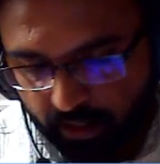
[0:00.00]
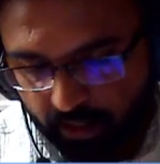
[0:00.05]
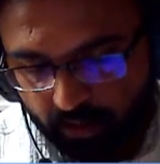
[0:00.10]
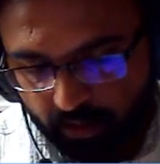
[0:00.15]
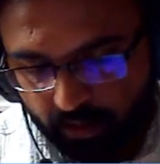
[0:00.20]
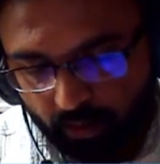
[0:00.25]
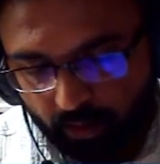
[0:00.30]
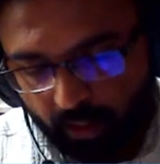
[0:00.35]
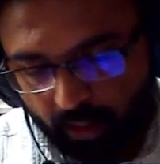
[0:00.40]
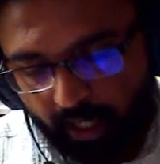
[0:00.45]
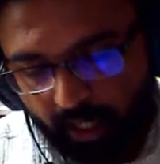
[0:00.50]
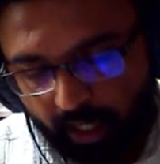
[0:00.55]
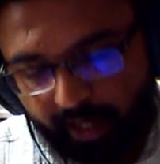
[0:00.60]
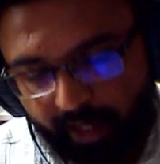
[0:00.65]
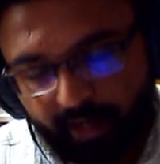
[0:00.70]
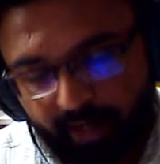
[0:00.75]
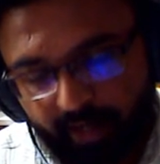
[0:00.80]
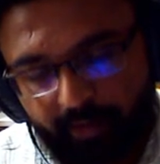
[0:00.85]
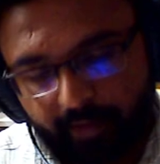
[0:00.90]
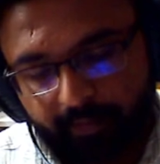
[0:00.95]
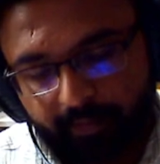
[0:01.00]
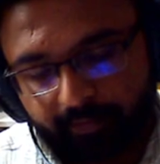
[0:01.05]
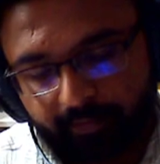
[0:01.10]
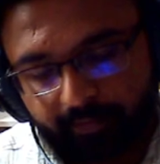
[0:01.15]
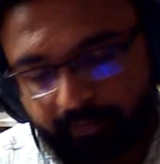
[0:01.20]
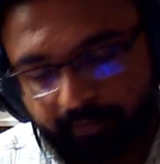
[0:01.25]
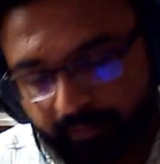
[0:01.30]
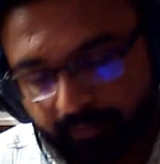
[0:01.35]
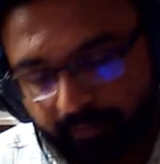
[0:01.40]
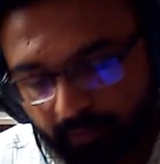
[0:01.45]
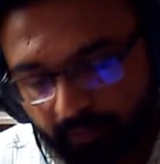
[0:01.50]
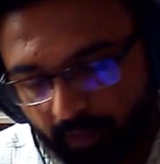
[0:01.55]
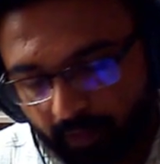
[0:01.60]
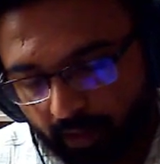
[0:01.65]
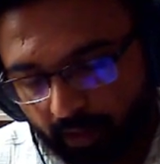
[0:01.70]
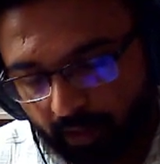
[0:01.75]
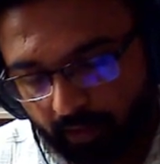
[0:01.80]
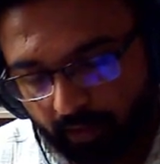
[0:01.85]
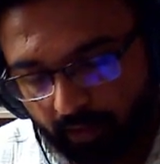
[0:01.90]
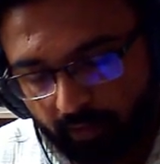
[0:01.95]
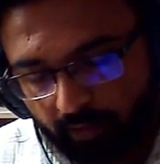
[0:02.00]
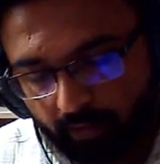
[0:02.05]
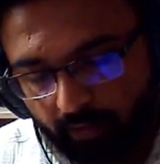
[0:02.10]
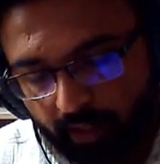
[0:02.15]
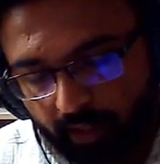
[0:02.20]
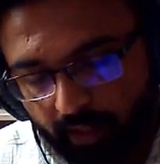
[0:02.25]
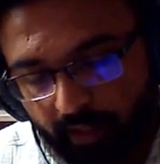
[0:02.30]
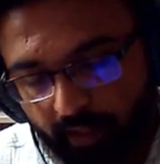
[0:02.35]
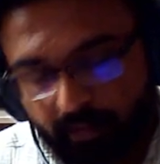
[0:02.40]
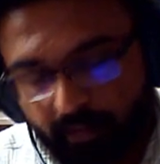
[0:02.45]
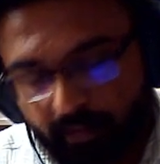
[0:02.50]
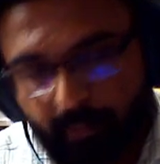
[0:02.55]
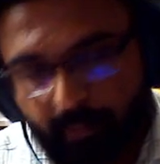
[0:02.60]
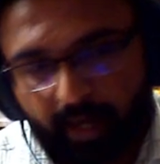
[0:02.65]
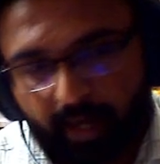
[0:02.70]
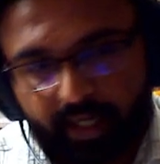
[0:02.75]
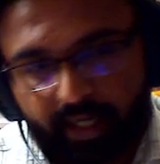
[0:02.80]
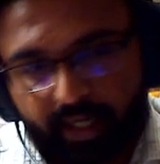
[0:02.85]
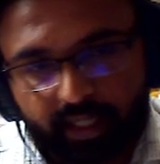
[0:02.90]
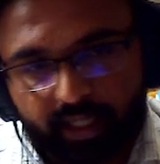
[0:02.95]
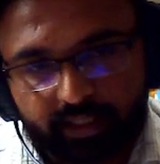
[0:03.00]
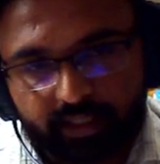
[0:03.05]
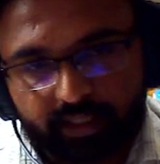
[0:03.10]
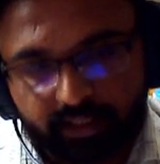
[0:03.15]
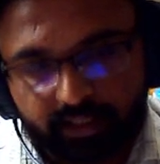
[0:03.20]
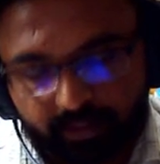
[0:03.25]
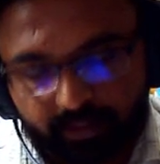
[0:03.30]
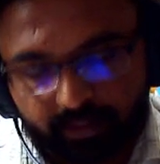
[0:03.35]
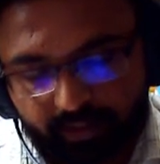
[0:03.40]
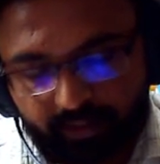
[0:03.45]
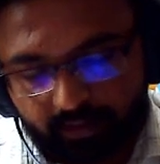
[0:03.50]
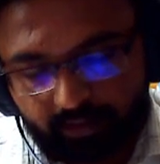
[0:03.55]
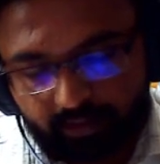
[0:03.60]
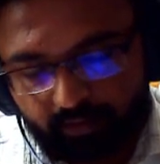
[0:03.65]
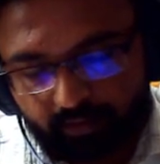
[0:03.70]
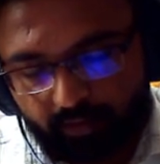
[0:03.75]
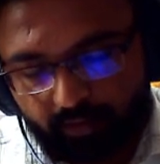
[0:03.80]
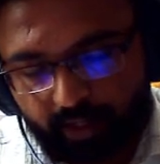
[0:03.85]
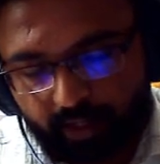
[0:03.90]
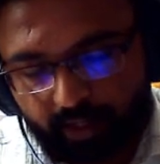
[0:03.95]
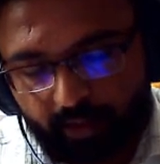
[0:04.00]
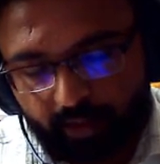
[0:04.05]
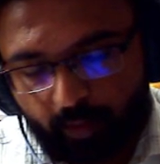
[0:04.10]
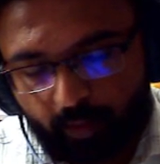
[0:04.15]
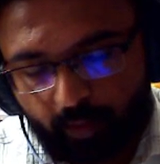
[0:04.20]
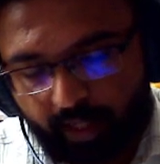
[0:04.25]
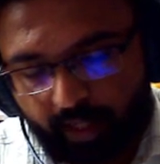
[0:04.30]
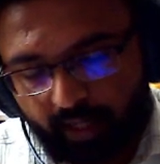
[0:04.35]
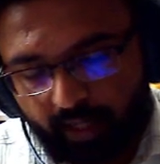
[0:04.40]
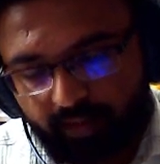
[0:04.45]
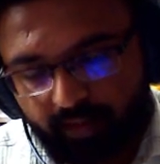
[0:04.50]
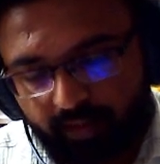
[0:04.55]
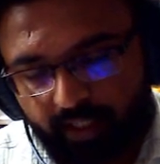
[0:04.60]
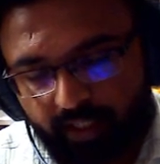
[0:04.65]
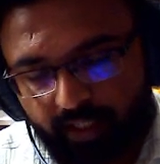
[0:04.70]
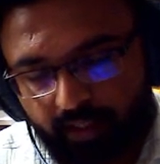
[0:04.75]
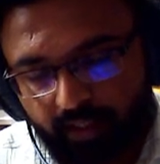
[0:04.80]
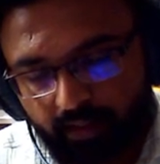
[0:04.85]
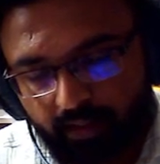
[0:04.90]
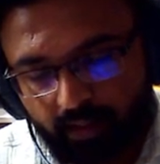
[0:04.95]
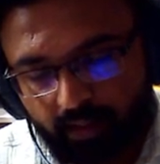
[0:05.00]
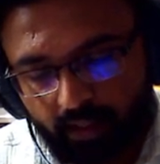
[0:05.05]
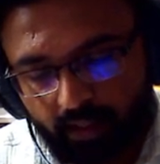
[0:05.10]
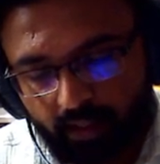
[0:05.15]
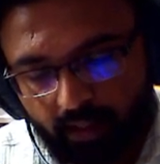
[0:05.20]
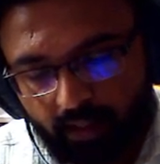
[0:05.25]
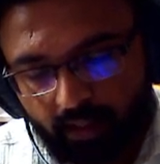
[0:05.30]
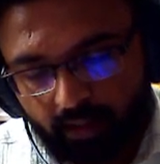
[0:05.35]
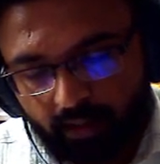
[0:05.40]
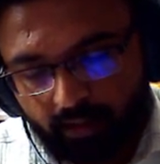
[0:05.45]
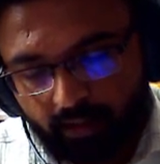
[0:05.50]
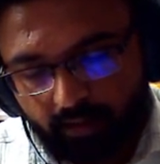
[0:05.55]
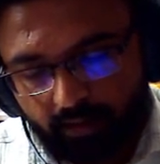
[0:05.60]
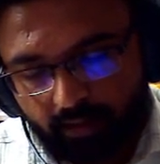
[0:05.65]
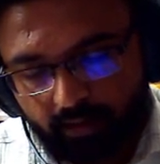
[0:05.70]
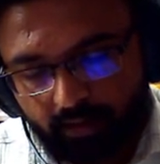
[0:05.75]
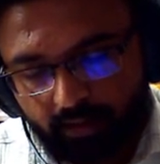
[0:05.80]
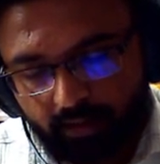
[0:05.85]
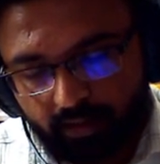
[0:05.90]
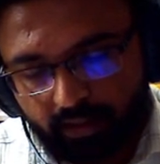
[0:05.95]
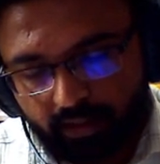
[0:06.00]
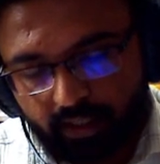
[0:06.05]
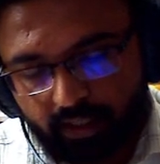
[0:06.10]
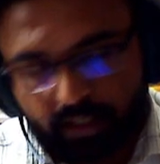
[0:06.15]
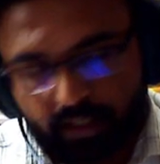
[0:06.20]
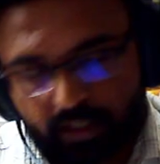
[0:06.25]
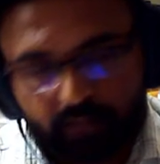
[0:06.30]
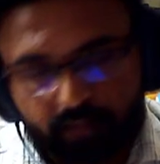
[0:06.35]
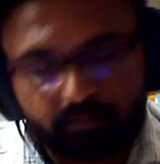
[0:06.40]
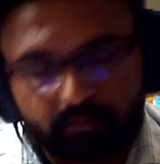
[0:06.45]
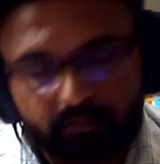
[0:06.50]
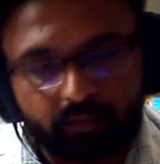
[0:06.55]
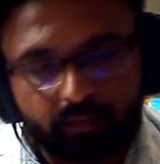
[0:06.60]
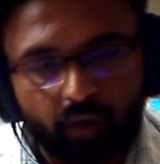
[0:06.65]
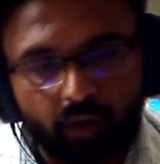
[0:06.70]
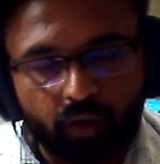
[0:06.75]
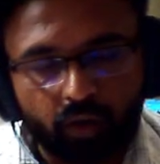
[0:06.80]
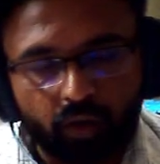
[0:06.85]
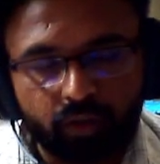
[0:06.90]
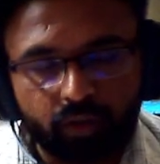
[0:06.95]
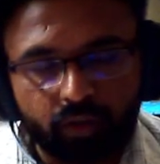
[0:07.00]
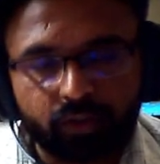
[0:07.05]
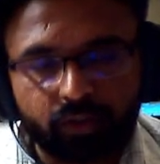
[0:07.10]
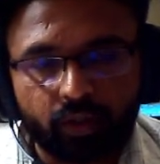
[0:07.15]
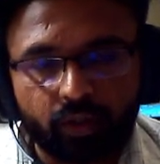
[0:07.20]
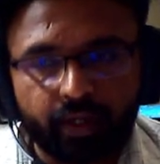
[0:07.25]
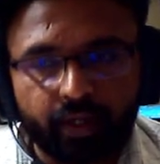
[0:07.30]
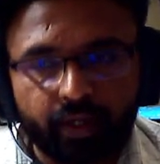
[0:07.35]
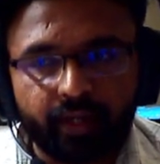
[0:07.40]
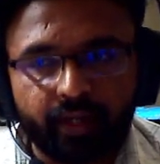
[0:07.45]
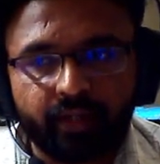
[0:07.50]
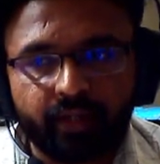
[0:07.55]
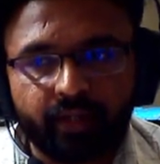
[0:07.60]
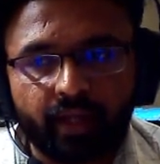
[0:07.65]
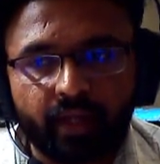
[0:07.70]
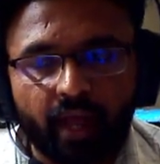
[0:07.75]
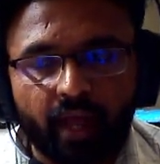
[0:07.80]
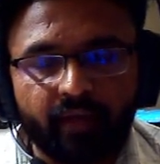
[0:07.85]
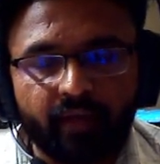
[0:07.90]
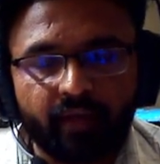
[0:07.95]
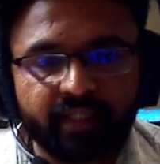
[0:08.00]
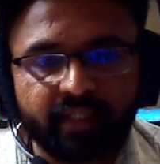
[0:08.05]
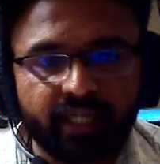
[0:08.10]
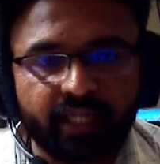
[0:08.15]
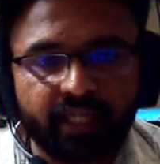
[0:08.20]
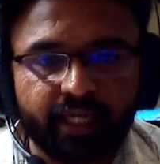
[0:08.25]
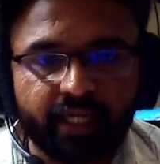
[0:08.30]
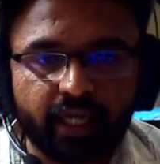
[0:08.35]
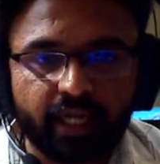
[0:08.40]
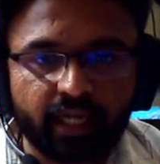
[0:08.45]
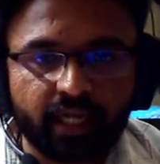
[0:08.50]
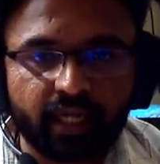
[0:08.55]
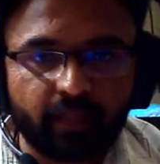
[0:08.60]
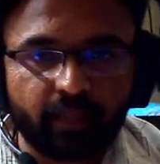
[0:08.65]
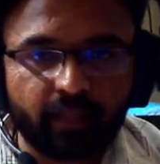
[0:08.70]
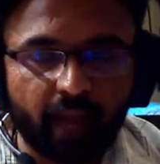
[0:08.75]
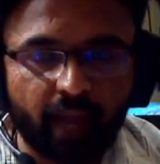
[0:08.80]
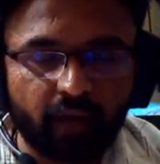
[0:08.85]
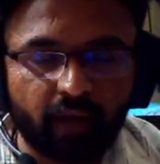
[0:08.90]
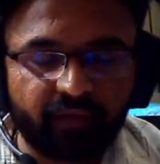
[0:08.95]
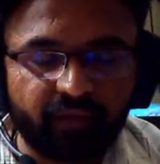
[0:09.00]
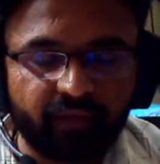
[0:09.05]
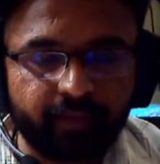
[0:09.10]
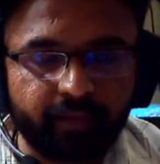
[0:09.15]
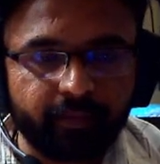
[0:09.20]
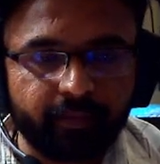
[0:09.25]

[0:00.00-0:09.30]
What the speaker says: total idea in practical systems, where you might have seen the autos or they have a cylinder at the back of them.